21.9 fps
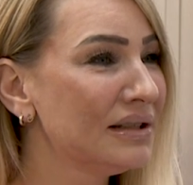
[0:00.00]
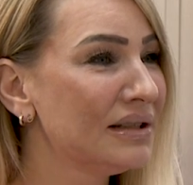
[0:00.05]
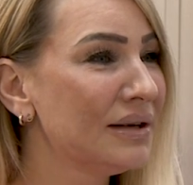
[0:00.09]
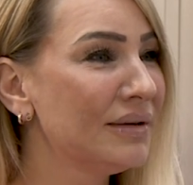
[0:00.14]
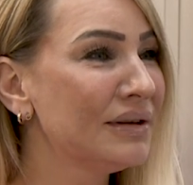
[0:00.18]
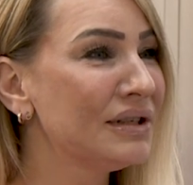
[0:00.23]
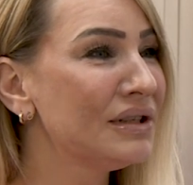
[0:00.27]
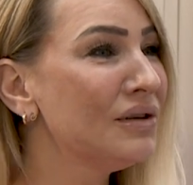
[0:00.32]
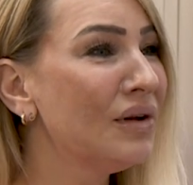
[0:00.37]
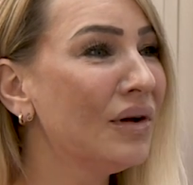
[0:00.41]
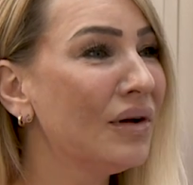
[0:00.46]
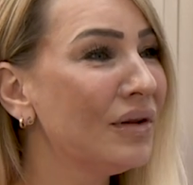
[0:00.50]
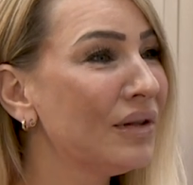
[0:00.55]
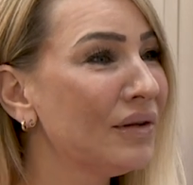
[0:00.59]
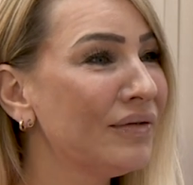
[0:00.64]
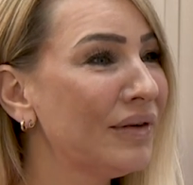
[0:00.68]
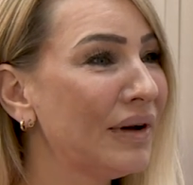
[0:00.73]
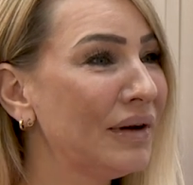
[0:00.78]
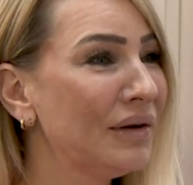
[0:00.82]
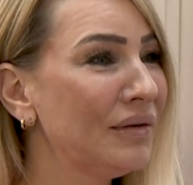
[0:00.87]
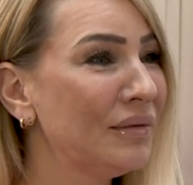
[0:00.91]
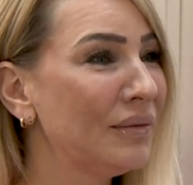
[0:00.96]
So it's not the
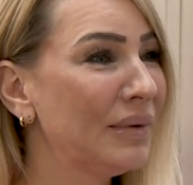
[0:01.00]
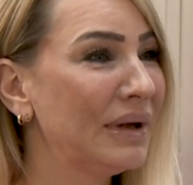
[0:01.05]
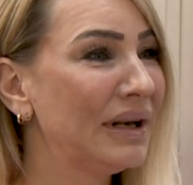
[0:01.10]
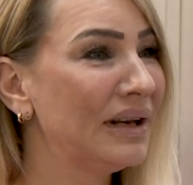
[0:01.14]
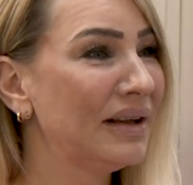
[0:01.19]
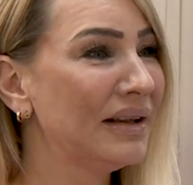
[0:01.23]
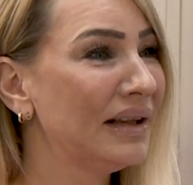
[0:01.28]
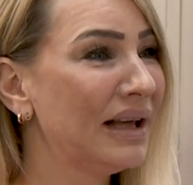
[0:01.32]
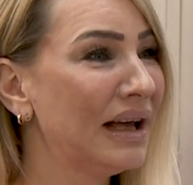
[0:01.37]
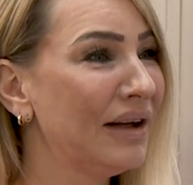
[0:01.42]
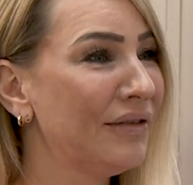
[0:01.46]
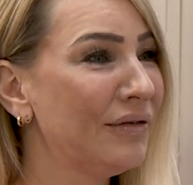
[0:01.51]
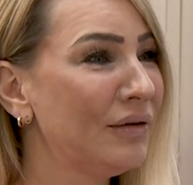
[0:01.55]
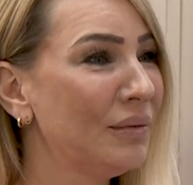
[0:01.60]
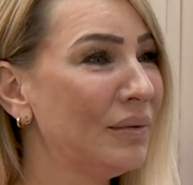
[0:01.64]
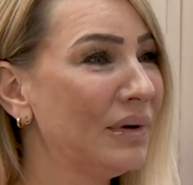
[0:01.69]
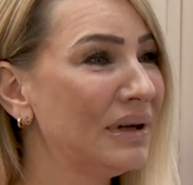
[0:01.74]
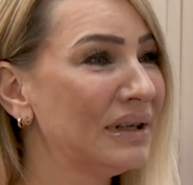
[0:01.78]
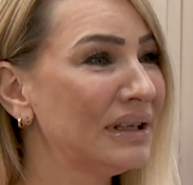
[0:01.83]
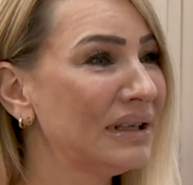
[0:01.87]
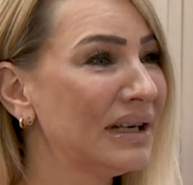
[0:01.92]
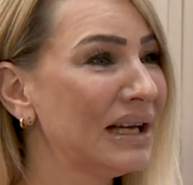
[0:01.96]
vote winner that
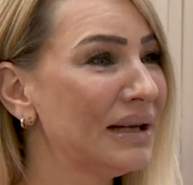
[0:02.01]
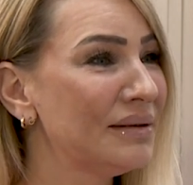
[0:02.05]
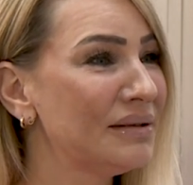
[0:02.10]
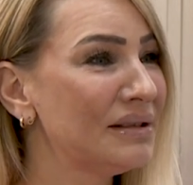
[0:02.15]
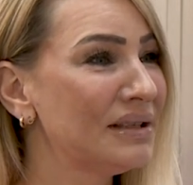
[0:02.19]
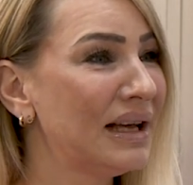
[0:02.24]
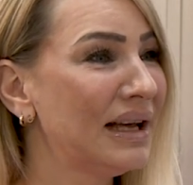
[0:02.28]
everyone keeps saying it is.